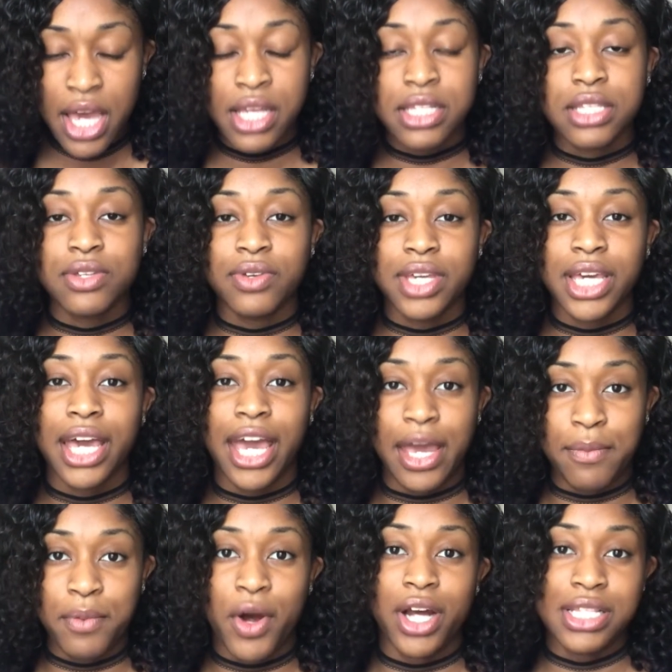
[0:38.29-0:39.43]
is to get a
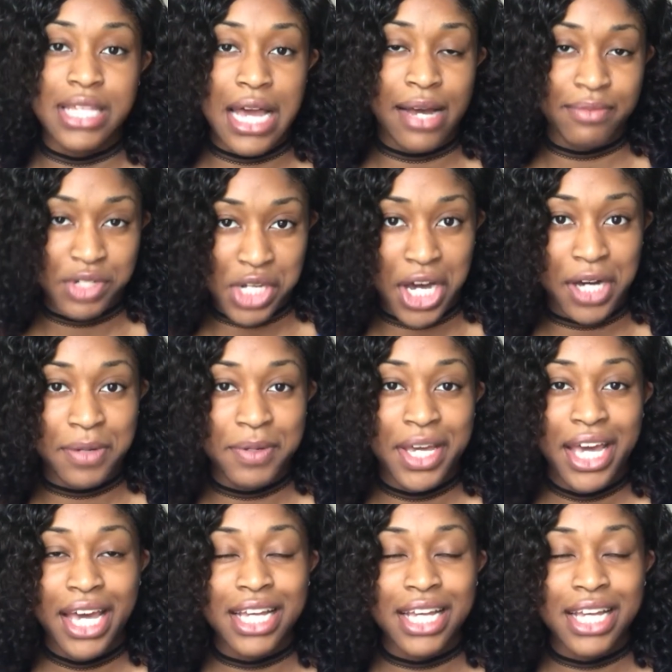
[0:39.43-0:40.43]
part-time job.